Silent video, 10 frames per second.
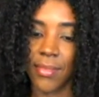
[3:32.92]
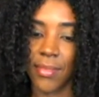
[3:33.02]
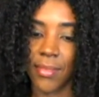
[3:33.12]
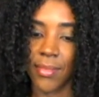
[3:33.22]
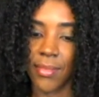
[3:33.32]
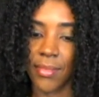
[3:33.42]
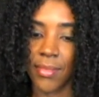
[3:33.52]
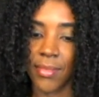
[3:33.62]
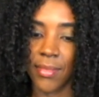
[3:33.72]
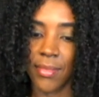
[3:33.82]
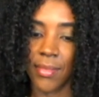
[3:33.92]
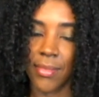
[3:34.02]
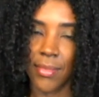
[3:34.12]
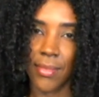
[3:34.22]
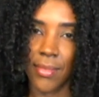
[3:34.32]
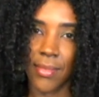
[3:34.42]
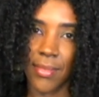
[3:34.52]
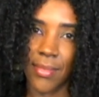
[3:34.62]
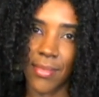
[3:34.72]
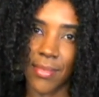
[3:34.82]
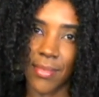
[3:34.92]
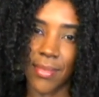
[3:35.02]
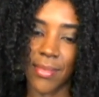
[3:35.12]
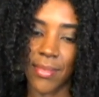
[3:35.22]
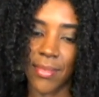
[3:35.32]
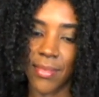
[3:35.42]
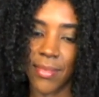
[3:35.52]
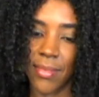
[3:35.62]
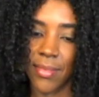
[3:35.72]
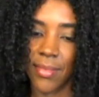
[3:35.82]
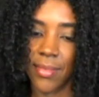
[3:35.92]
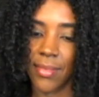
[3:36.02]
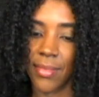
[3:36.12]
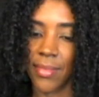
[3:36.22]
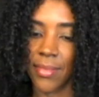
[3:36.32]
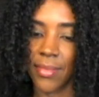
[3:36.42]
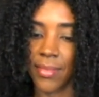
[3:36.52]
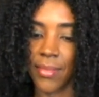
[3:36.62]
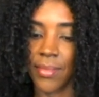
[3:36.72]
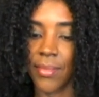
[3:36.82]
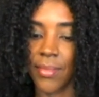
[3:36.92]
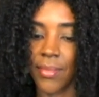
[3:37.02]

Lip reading: (not speaking)